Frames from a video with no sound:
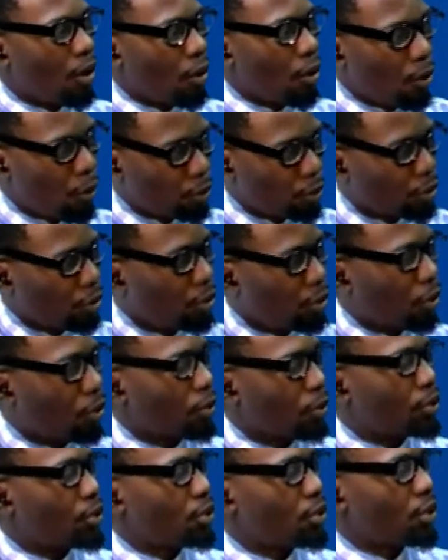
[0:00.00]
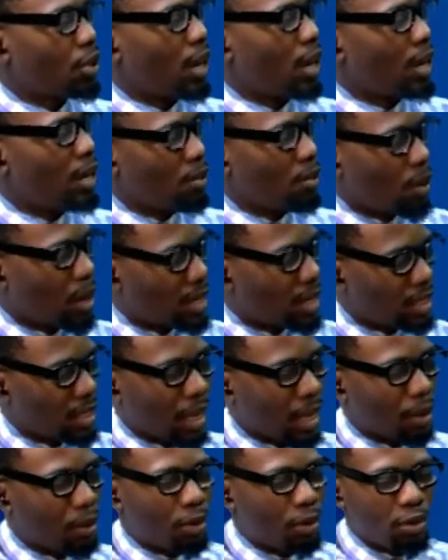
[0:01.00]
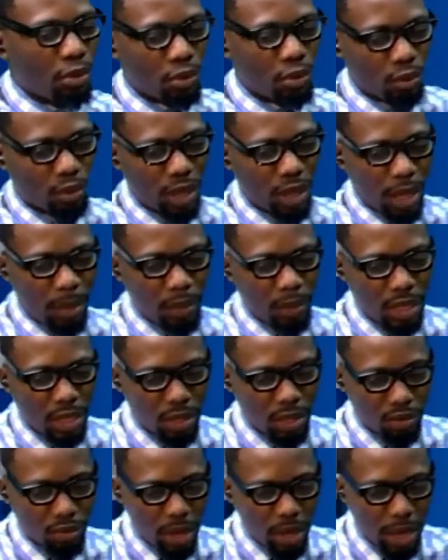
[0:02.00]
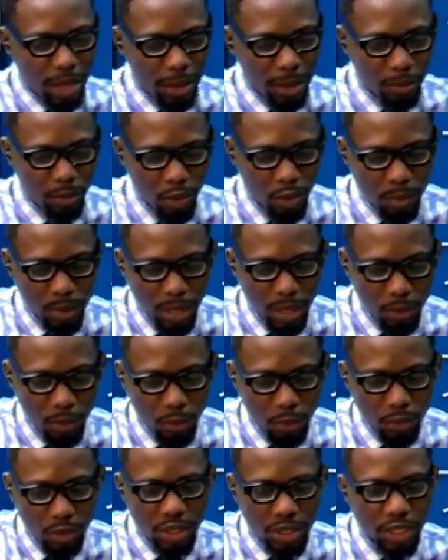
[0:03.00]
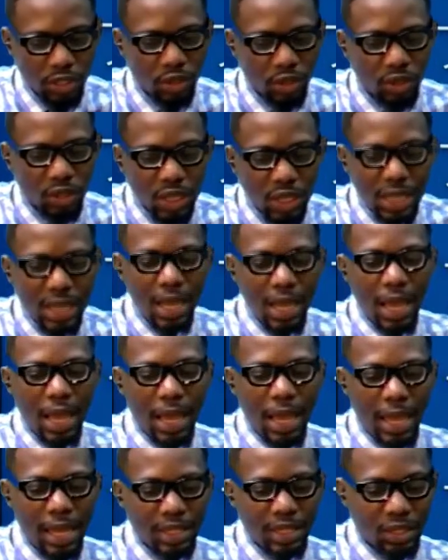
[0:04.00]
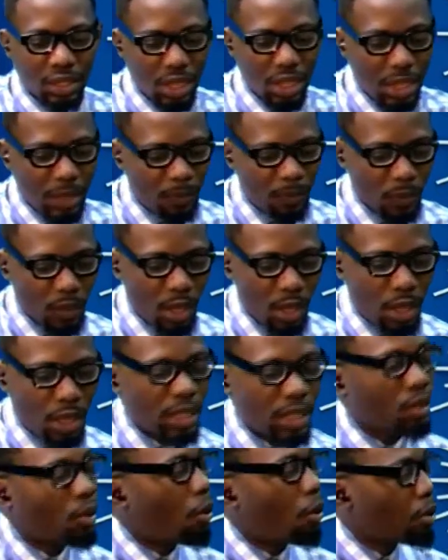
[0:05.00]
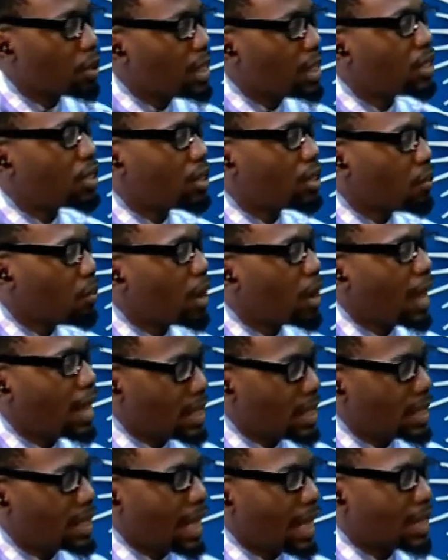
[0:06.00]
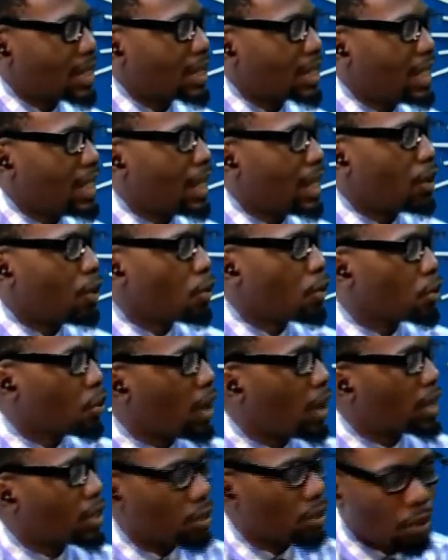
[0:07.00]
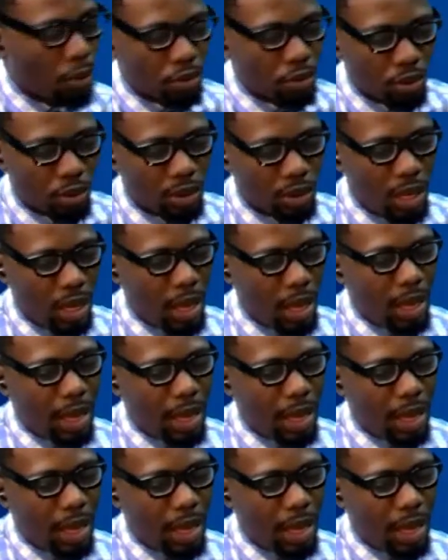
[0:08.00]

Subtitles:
also not constitutionally right, according to the Criminal Code Section 383. It's regarded as stealing and also extortion.